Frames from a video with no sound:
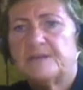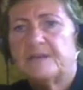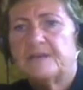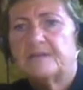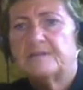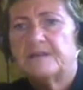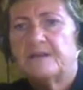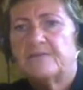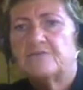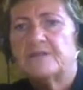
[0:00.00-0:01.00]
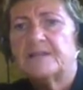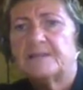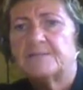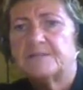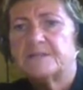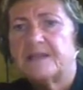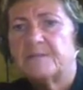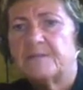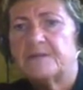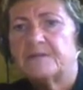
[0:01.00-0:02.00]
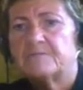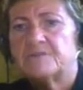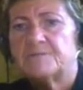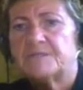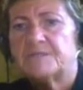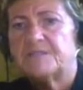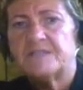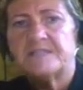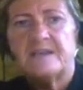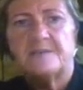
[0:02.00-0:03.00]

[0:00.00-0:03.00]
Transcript: and have relapses happening at specific times,